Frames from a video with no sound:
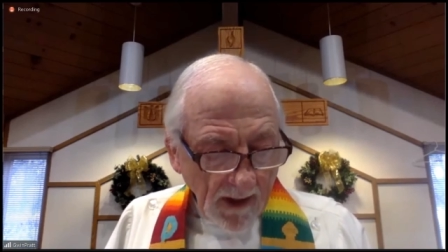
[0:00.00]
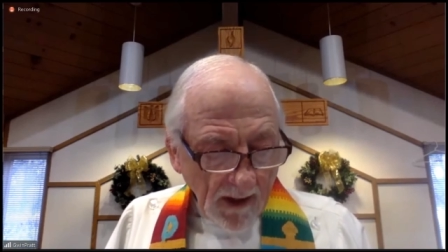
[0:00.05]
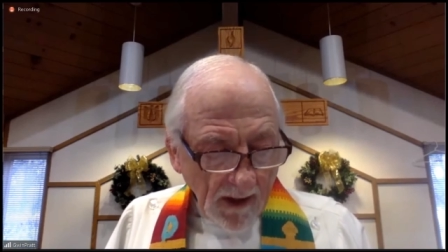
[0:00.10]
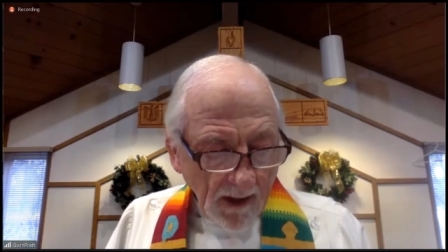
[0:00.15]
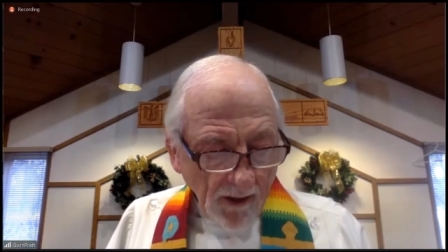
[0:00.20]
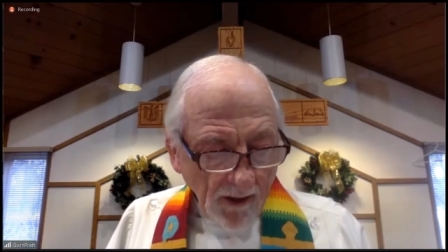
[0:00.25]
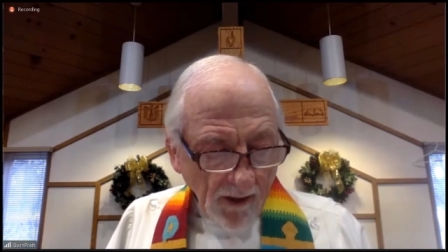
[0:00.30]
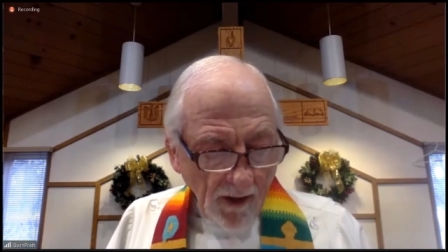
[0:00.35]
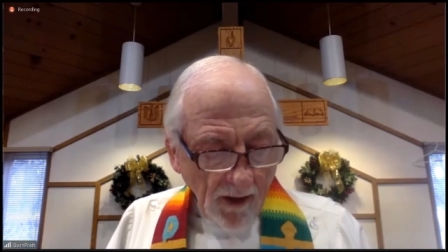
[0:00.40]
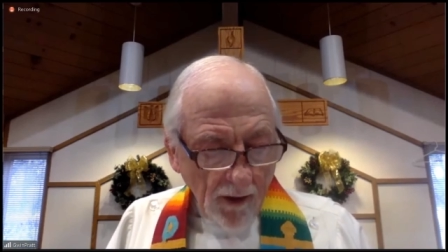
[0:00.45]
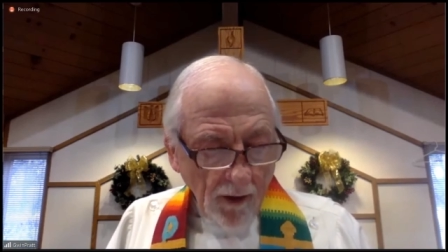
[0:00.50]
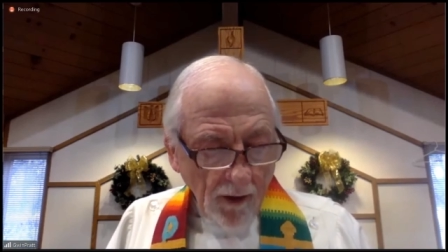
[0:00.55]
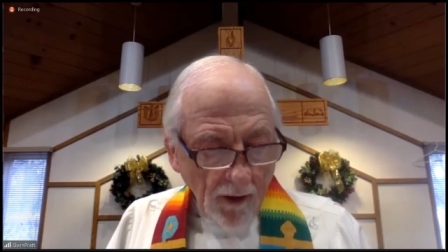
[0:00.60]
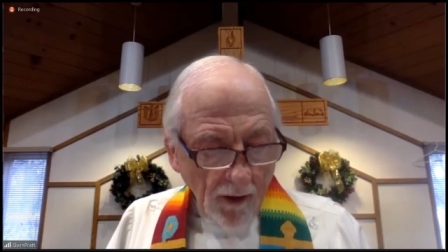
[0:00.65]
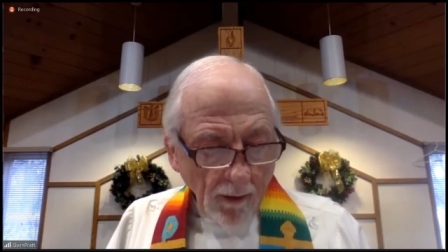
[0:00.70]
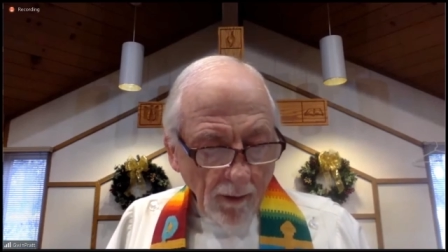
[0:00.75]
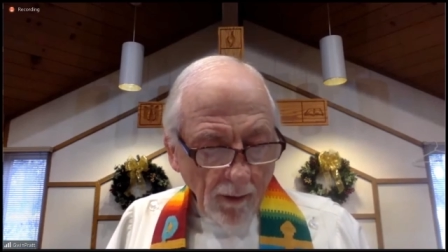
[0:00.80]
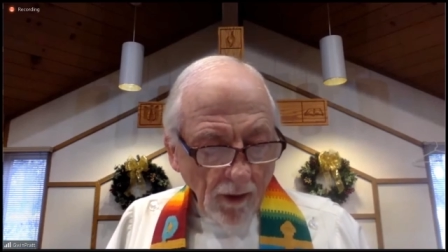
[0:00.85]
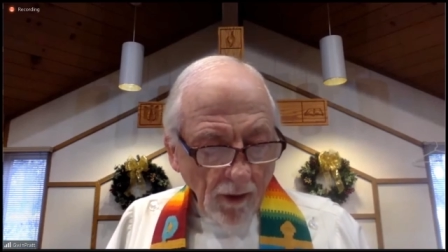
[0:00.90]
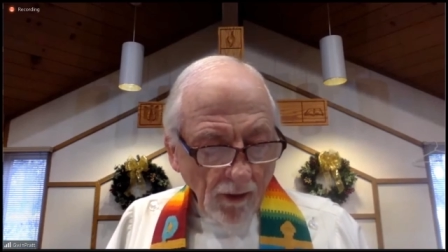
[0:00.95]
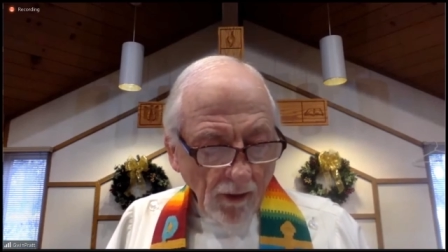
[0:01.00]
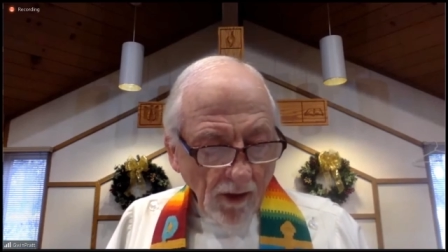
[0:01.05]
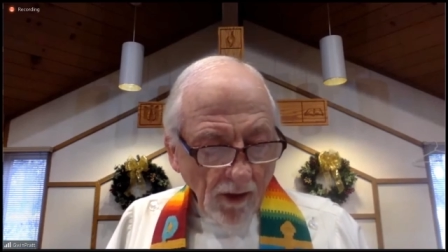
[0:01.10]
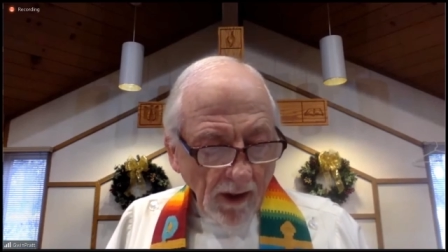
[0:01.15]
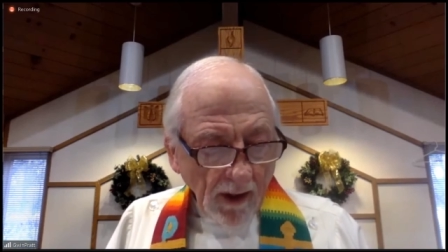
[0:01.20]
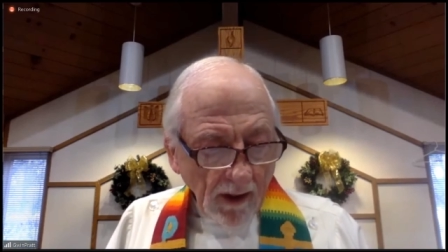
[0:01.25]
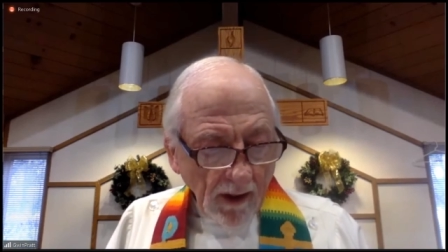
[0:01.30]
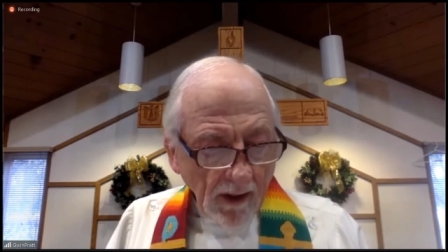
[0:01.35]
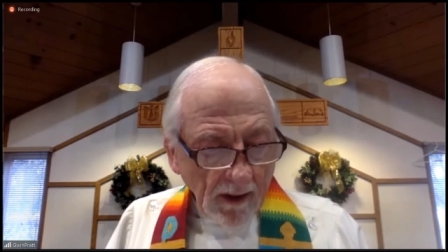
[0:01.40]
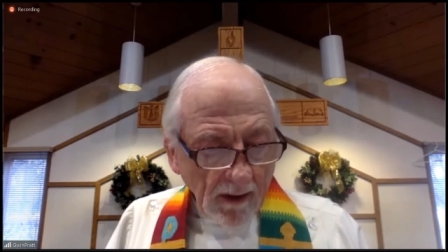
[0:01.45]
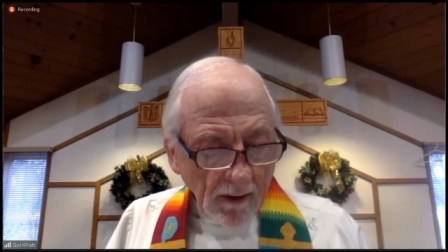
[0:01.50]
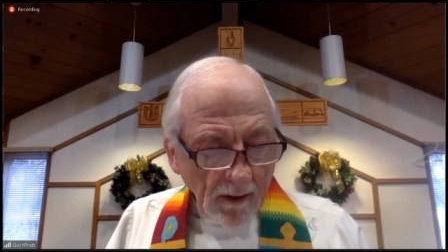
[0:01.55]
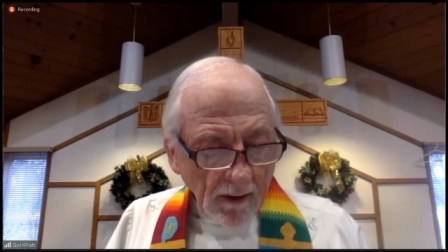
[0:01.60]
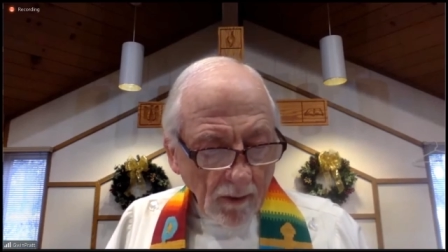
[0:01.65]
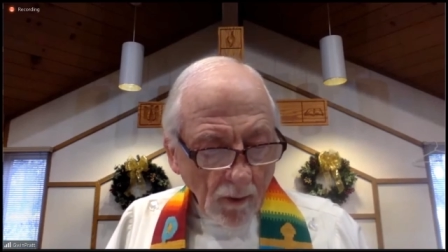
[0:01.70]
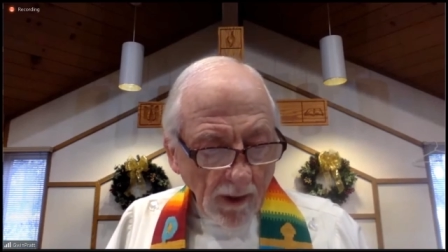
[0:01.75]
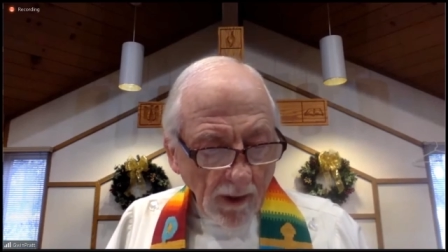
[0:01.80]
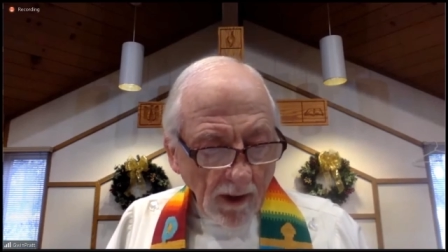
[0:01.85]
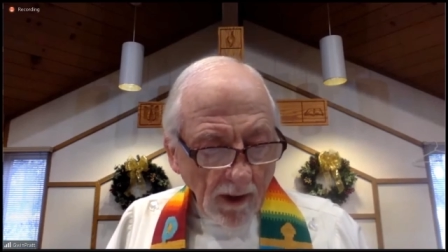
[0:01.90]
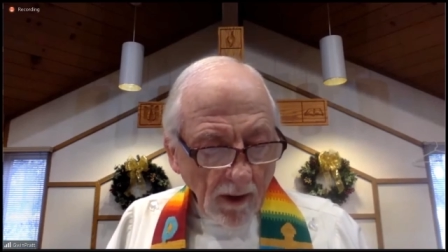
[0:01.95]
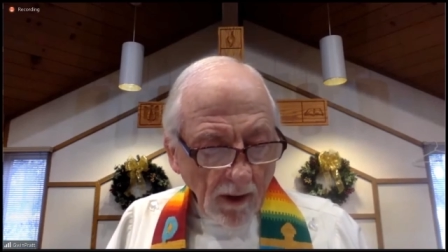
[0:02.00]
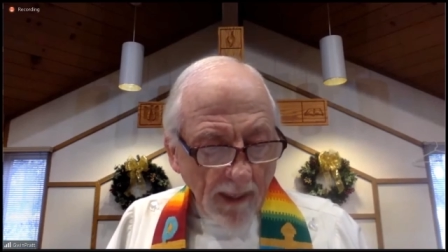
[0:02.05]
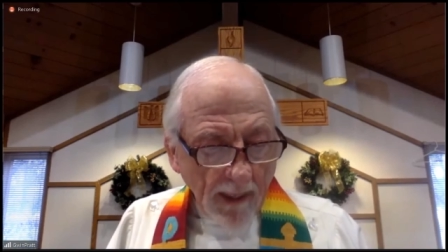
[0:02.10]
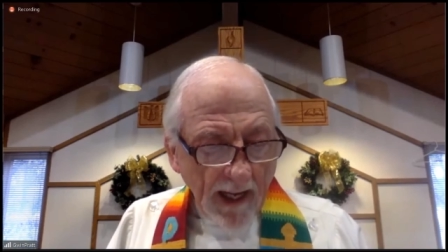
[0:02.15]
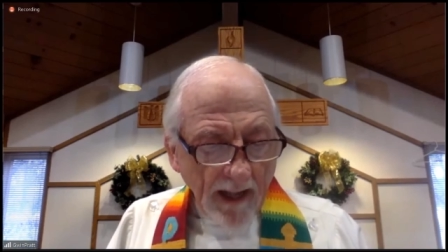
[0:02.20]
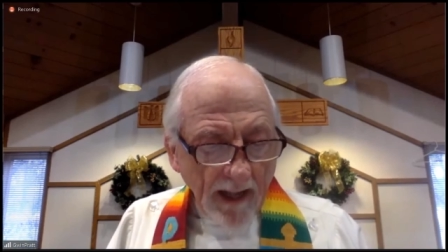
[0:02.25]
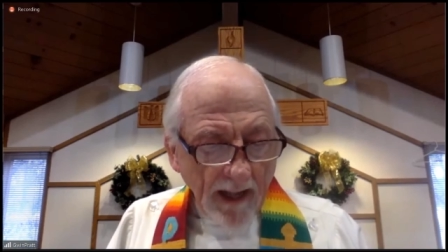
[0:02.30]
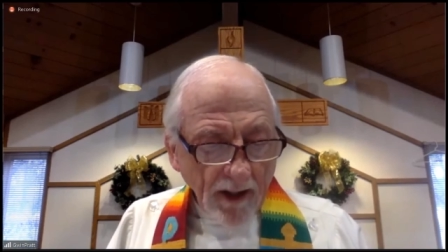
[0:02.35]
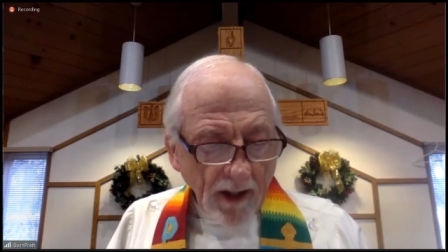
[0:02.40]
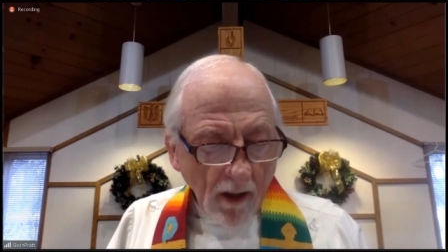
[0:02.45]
listening to your music will patch